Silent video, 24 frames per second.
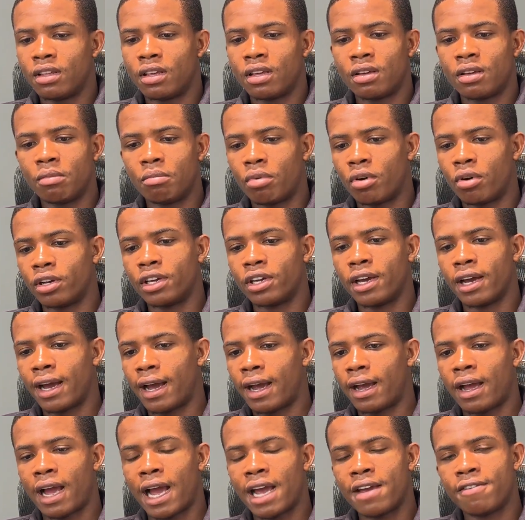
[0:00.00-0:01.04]
But yeah,
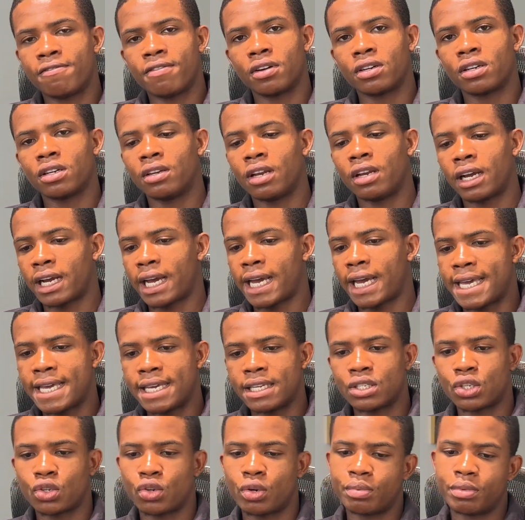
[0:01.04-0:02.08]
I fucking I hate
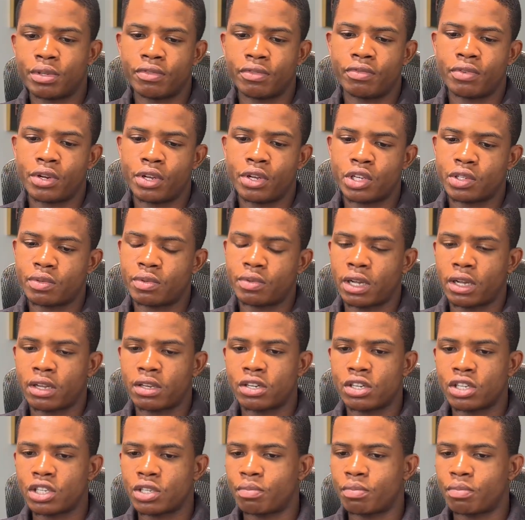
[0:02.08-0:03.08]
scripting videos. Like, it just